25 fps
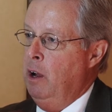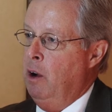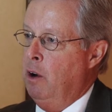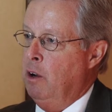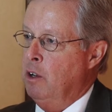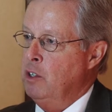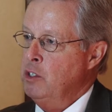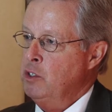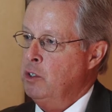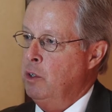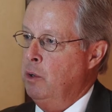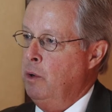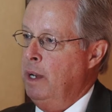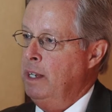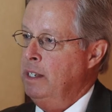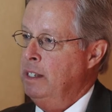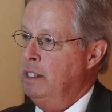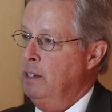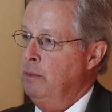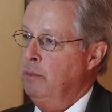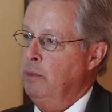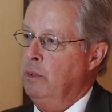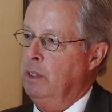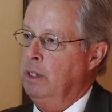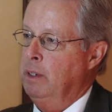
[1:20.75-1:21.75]
also at
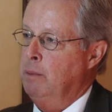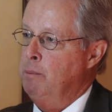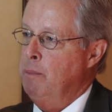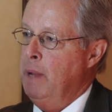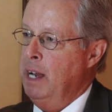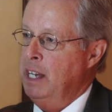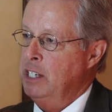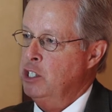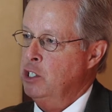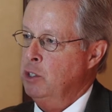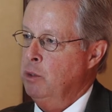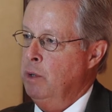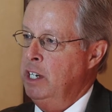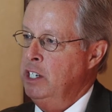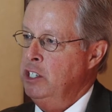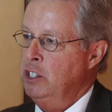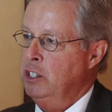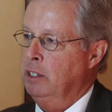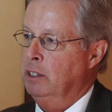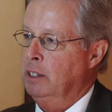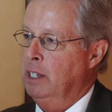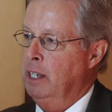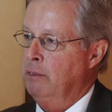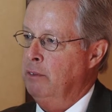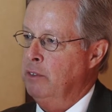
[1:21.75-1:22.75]
different
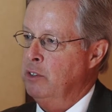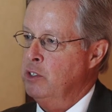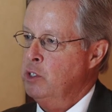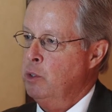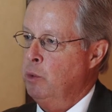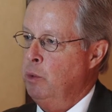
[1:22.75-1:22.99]
maturation levels.